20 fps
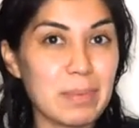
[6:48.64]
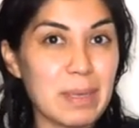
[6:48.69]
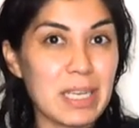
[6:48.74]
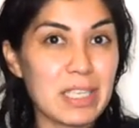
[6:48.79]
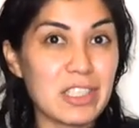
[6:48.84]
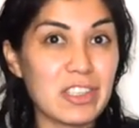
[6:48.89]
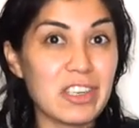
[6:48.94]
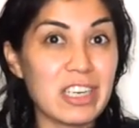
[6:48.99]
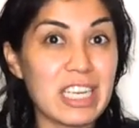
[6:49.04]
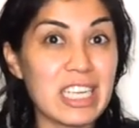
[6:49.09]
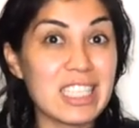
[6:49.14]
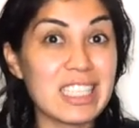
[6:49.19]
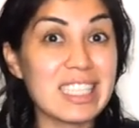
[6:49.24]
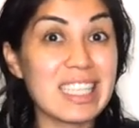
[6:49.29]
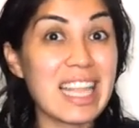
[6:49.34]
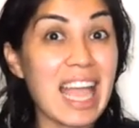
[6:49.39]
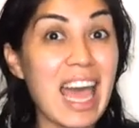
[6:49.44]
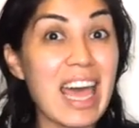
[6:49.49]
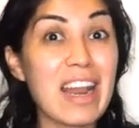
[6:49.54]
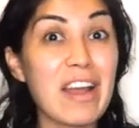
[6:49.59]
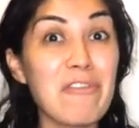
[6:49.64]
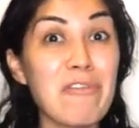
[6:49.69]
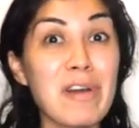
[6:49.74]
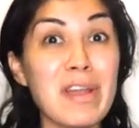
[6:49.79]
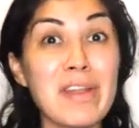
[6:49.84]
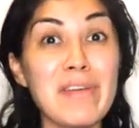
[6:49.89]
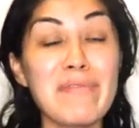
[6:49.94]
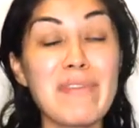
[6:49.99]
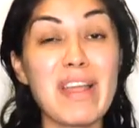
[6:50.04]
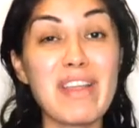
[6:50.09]
picture is that of one
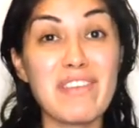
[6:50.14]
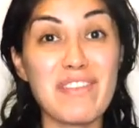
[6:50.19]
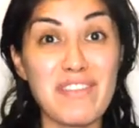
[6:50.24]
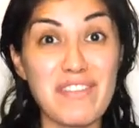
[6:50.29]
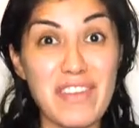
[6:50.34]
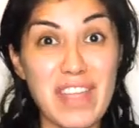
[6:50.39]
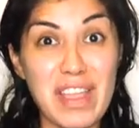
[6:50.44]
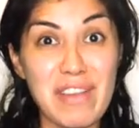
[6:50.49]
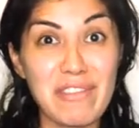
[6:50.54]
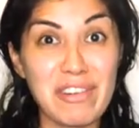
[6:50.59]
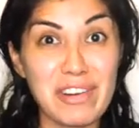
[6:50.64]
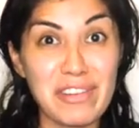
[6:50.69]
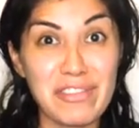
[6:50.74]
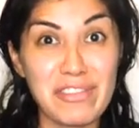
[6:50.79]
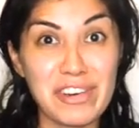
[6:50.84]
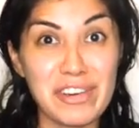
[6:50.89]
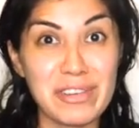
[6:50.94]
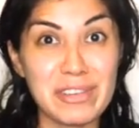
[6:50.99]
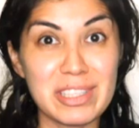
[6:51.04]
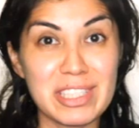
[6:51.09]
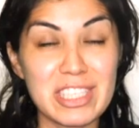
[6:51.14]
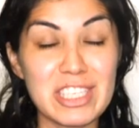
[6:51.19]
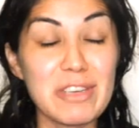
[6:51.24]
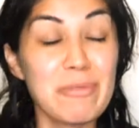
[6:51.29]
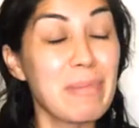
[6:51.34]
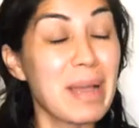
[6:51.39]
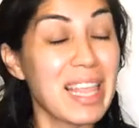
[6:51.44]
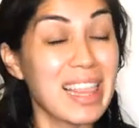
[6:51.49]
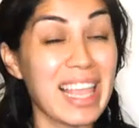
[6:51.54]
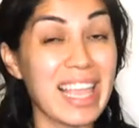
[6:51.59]
of my favorite fruits. You
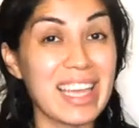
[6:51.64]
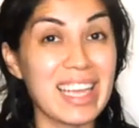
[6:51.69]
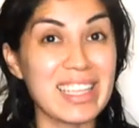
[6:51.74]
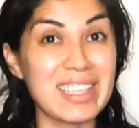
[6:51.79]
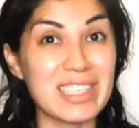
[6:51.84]
might like it